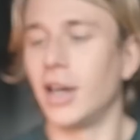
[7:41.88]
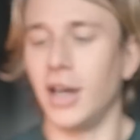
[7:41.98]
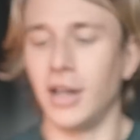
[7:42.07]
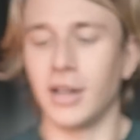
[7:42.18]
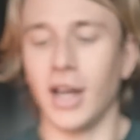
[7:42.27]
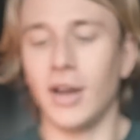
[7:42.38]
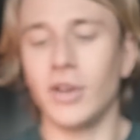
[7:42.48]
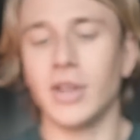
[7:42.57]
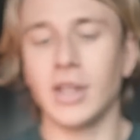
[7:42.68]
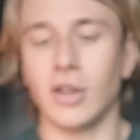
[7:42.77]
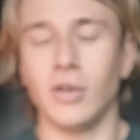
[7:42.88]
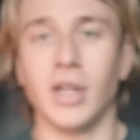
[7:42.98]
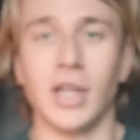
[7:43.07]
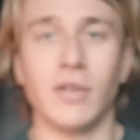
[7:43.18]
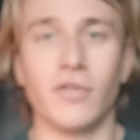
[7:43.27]
And everything that you
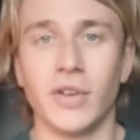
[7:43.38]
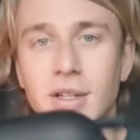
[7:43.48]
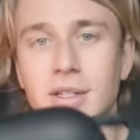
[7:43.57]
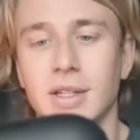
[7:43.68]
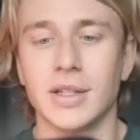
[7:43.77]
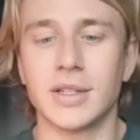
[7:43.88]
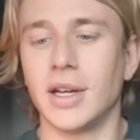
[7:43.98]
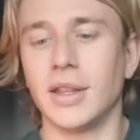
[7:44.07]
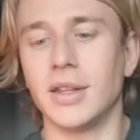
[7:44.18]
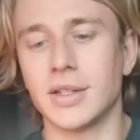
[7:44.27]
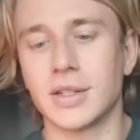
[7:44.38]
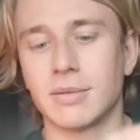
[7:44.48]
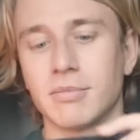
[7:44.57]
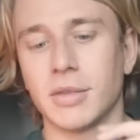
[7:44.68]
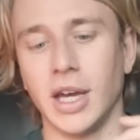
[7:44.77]
need fits inside this
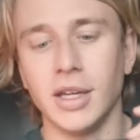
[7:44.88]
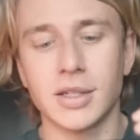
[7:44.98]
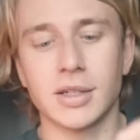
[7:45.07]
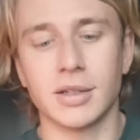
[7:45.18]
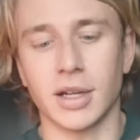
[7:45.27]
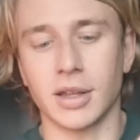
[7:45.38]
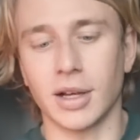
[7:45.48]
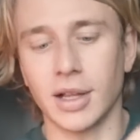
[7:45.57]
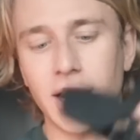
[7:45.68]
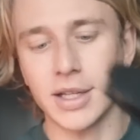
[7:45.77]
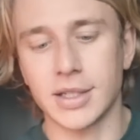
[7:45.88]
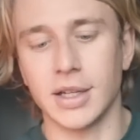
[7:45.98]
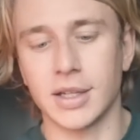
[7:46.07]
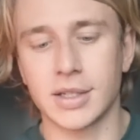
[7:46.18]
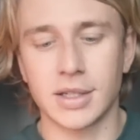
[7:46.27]
case, like the
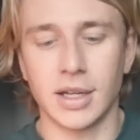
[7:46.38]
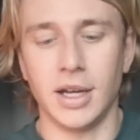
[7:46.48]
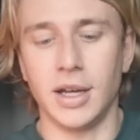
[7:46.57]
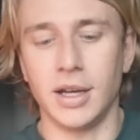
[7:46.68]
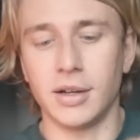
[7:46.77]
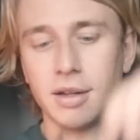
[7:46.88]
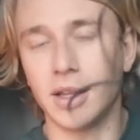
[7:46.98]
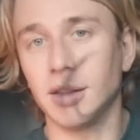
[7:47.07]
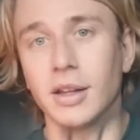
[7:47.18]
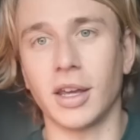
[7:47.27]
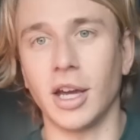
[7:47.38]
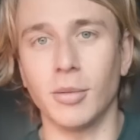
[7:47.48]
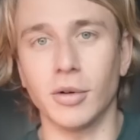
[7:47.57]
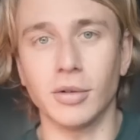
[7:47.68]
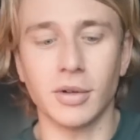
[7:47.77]
glasses and then the
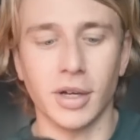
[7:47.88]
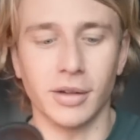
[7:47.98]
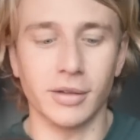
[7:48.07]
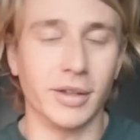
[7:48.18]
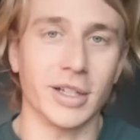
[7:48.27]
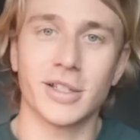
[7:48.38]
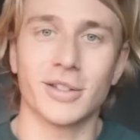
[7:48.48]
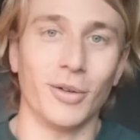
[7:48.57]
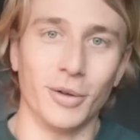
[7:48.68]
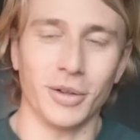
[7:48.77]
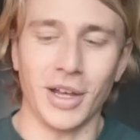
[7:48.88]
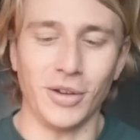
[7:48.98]
cable, and that's all that